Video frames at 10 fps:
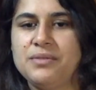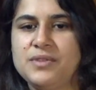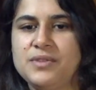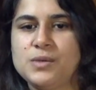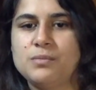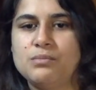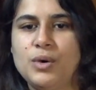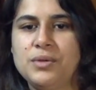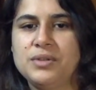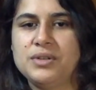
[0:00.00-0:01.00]
this
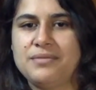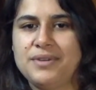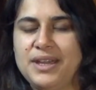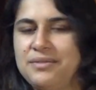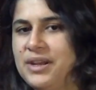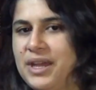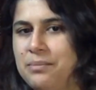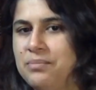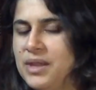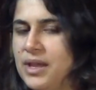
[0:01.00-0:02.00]
mold never given a
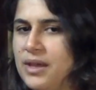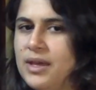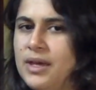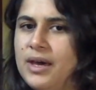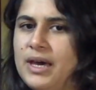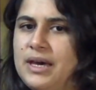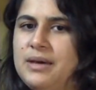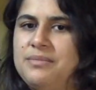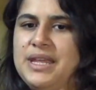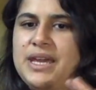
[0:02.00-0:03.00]
name,
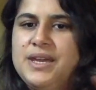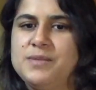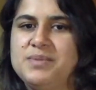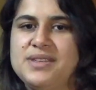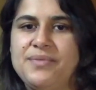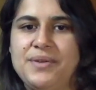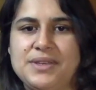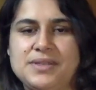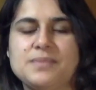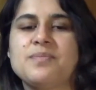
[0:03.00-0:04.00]
is
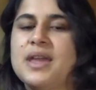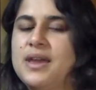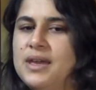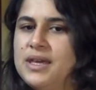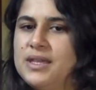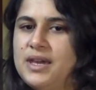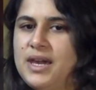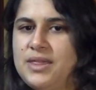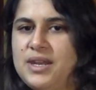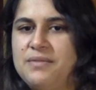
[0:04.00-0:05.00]
Persepolis.
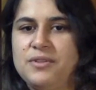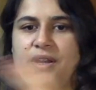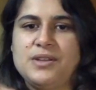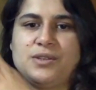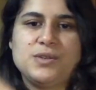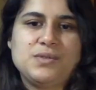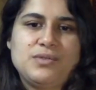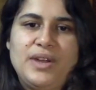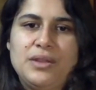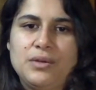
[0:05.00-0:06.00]
And then after that, it just goes with
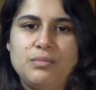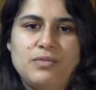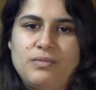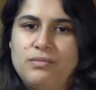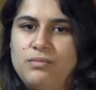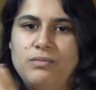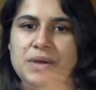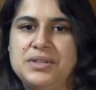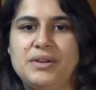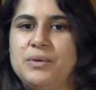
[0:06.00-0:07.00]
the regular
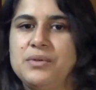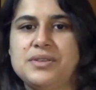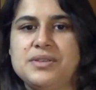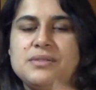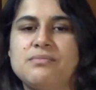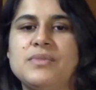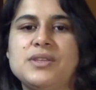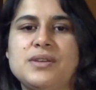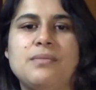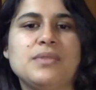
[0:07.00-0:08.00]
military horses.
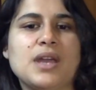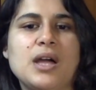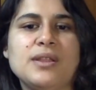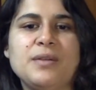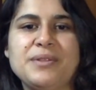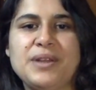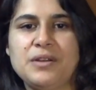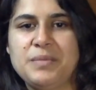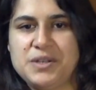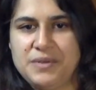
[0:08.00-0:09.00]
So I'll
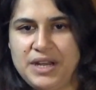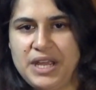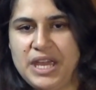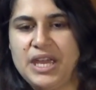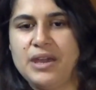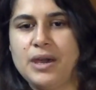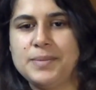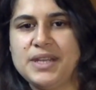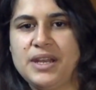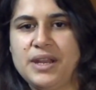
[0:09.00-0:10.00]
later be doing a
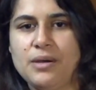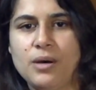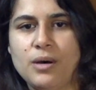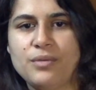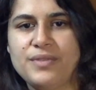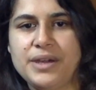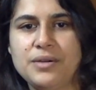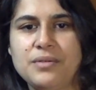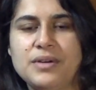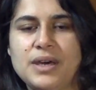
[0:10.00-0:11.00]
updated haul
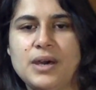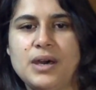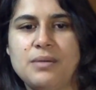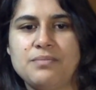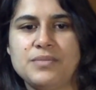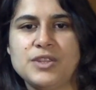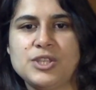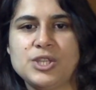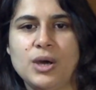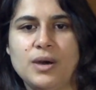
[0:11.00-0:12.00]
video on
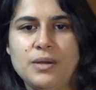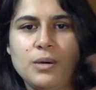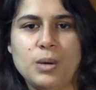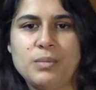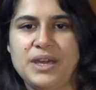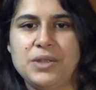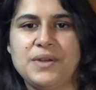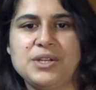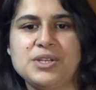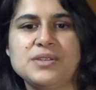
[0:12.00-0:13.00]
all my
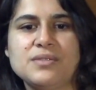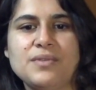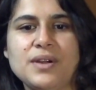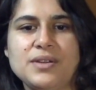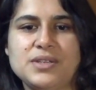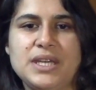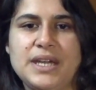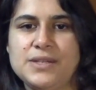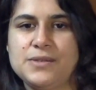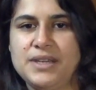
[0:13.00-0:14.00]
collections so far, so you
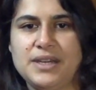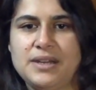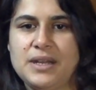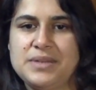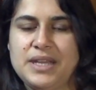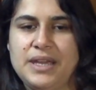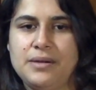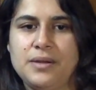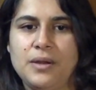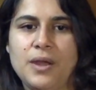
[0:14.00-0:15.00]
guys can get an update
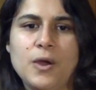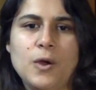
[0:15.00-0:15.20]
on